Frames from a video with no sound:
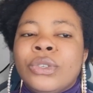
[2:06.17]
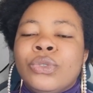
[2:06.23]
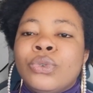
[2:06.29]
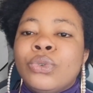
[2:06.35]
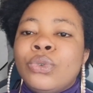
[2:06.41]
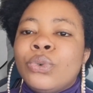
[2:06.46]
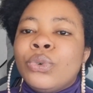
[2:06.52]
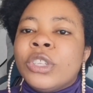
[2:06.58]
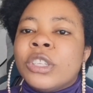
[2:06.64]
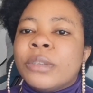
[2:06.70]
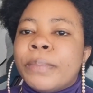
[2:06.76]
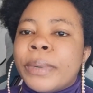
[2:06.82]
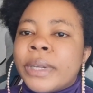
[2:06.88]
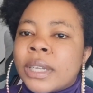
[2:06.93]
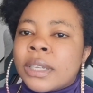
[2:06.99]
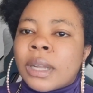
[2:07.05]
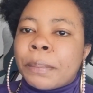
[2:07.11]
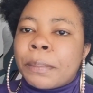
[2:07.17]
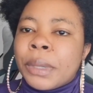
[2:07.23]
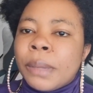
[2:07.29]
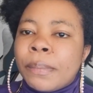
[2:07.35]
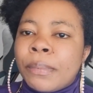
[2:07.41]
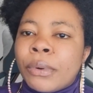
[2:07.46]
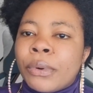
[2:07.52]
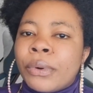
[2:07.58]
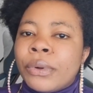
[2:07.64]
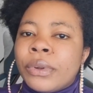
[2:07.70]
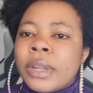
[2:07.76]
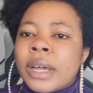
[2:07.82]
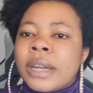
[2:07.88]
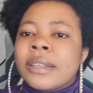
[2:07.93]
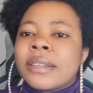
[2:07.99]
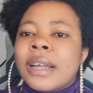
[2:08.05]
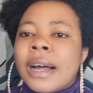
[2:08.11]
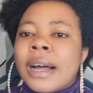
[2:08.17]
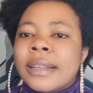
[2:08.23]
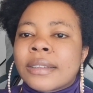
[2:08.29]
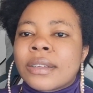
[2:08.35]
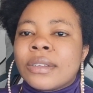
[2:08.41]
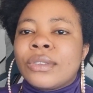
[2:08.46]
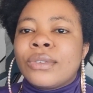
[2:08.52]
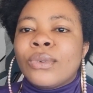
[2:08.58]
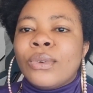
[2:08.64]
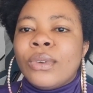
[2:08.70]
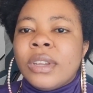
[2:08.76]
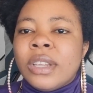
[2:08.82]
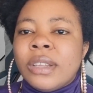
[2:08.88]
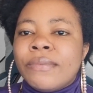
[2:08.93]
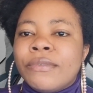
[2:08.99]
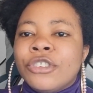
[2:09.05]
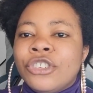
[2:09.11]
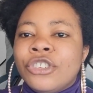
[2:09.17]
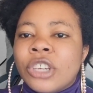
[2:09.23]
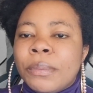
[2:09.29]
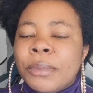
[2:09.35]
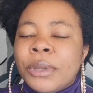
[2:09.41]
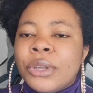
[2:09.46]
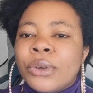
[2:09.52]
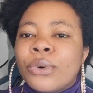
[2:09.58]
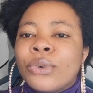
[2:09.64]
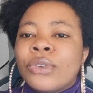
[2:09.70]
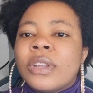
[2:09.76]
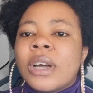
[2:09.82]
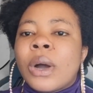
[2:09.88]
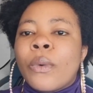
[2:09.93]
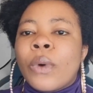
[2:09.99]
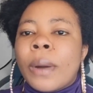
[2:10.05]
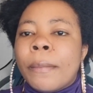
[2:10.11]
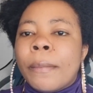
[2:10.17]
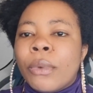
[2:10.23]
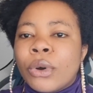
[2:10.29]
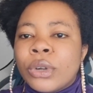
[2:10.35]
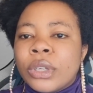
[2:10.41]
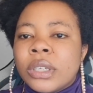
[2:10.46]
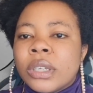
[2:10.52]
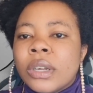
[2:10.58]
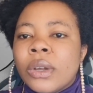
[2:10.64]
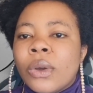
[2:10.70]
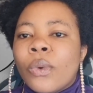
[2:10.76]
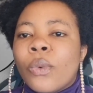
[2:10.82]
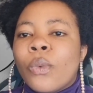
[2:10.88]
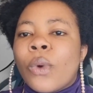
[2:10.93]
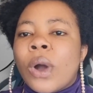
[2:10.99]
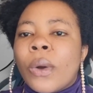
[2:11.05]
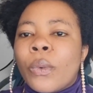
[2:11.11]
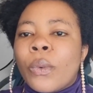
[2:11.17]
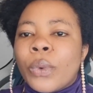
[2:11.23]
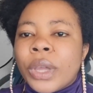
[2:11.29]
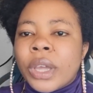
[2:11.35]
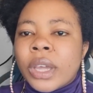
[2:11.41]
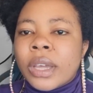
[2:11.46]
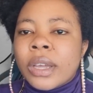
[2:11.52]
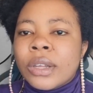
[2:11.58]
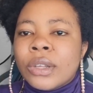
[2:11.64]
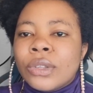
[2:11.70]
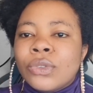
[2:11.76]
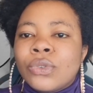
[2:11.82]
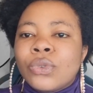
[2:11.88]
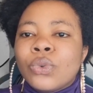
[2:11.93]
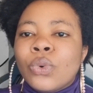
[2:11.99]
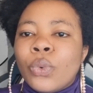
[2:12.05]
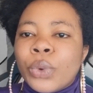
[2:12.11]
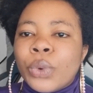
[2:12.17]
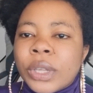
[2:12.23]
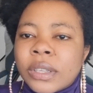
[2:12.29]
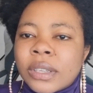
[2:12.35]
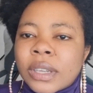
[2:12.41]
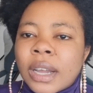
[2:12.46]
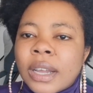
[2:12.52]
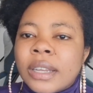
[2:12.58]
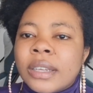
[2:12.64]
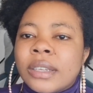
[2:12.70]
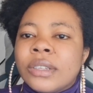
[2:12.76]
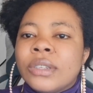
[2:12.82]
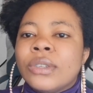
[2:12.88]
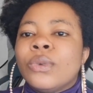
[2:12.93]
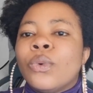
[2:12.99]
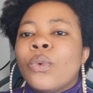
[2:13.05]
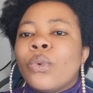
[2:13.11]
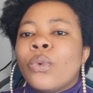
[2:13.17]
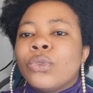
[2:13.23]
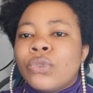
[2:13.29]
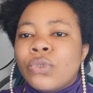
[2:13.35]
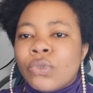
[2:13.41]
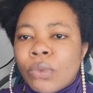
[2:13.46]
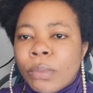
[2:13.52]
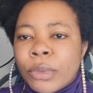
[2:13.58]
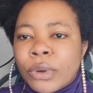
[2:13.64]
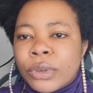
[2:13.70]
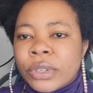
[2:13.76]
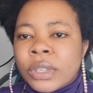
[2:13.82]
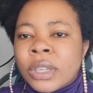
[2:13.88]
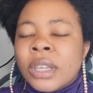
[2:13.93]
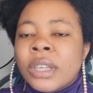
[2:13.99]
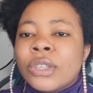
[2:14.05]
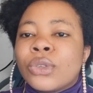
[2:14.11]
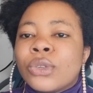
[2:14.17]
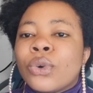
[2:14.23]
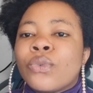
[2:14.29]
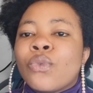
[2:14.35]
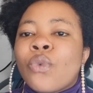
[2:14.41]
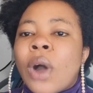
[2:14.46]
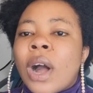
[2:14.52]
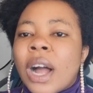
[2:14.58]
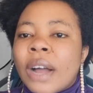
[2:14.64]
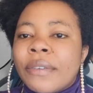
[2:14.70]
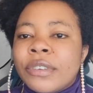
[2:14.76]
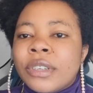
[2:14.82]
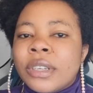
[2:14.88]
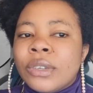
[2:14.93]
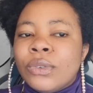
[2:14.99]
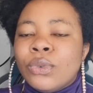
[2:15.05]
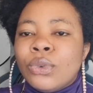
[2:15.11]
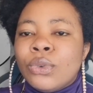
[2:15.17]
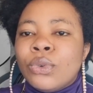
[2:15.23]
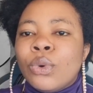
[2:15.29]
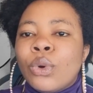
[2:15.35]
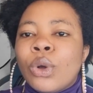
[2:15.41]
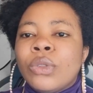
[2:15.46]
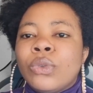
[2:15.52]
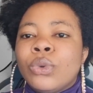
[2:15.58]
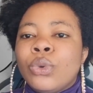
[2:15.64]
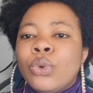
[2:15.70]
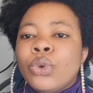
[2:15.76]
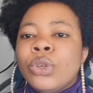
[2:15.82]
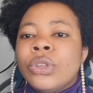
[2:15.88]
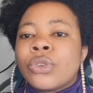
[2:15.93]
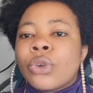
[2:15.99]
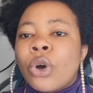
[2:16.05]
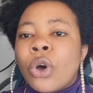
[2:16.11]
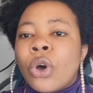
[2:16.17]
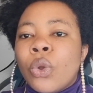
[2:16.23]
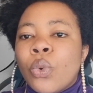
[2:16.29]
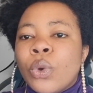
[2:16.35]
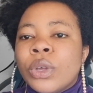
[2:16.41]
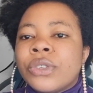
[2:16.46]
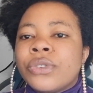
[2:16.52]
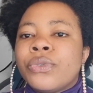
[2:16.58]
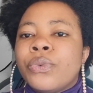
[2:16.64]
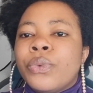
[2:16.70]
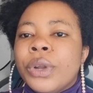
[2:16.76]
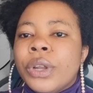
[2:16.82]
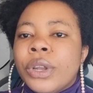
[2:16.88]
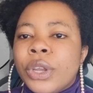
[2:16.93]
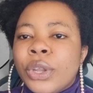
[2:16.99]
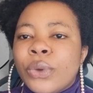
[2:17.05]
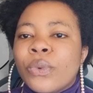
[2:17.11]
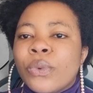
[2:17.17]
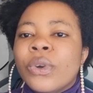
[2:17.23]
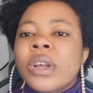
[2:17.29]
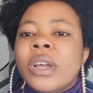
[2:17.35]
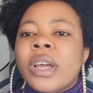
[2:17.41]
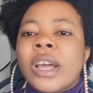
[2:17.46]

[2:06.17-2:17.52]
Dudu is better than people that is asked to leave Germany under 1 month, 1 week, 2 weeks and 2 months. So if you are having a Dudu, Dudu is always renewed.